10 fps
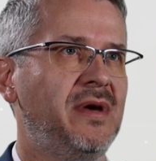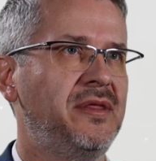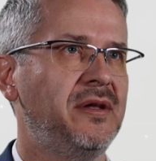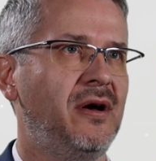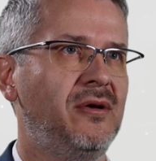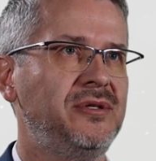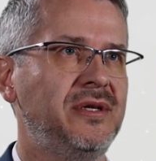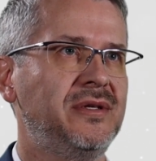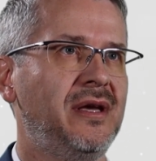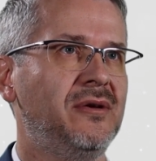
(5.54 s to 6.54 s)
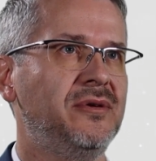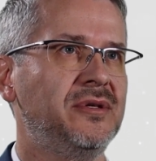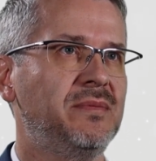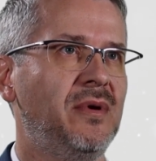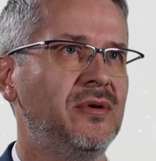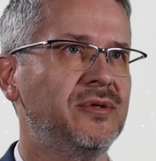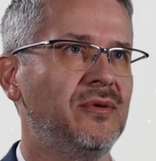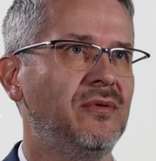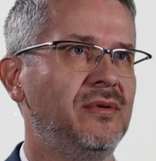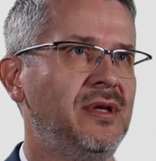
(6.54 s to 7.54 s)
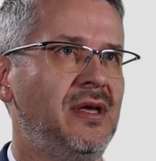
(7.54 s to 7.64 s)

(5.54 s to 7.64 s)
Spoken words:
methodologies at your disposal,